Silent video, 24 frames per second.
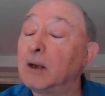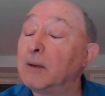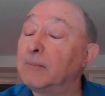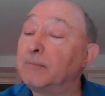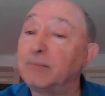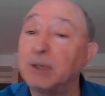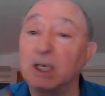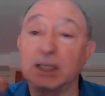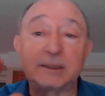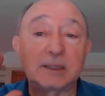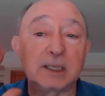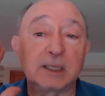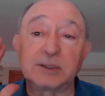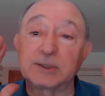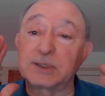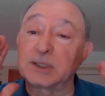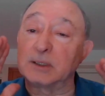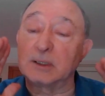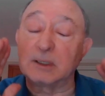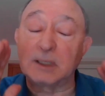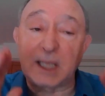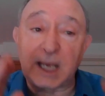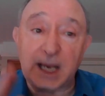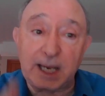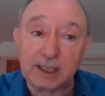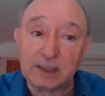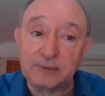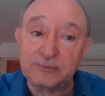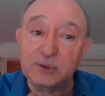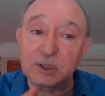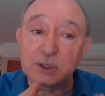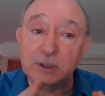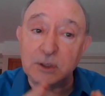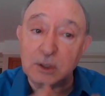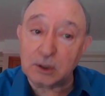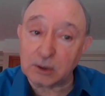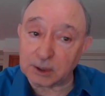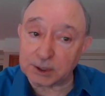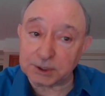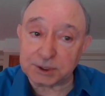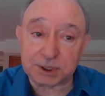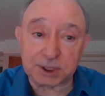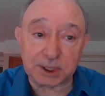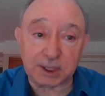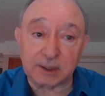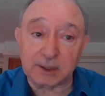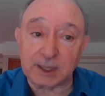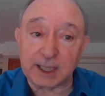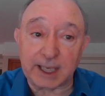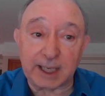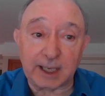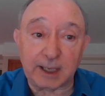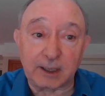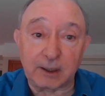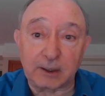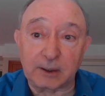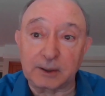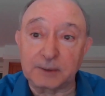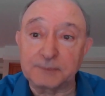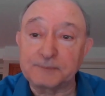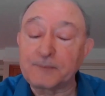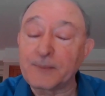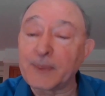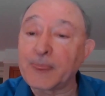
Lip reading: but there's a lot of inertia there